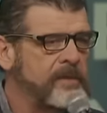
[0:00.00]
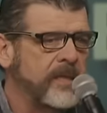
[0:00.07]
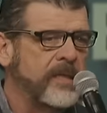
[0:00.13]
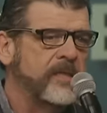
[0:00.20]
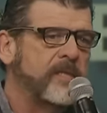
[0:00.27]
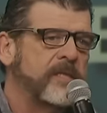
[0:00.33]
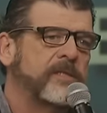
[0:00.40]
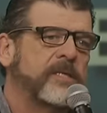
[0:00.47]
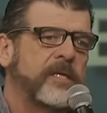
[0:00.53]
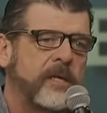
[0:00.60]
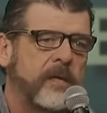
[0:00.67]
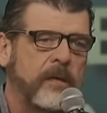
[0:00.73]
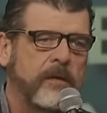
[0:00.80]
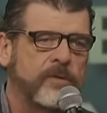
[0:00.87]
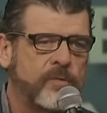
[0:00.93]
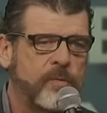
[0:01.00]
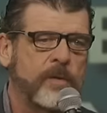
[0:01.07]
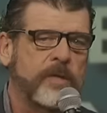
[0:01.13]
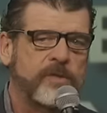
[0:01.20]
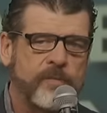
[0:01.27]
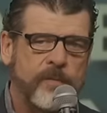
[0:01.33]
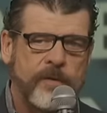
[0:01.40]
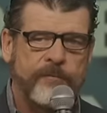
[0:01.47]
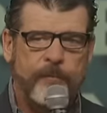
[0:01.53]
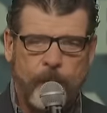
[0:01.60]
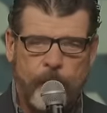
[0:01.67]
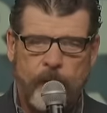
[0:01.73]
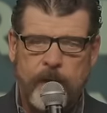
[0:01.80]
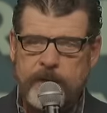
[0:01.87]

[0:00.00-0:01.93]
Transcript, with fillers: and this is the year 2024.